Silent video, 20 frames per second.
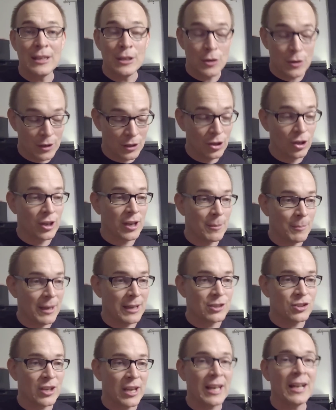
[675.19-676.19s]
you can look at
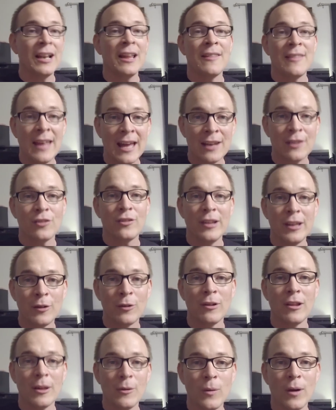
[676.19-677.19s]
my channel and that is
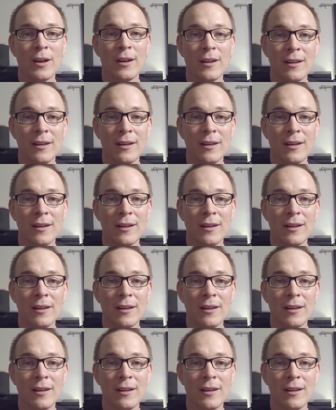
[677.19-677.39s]
literally what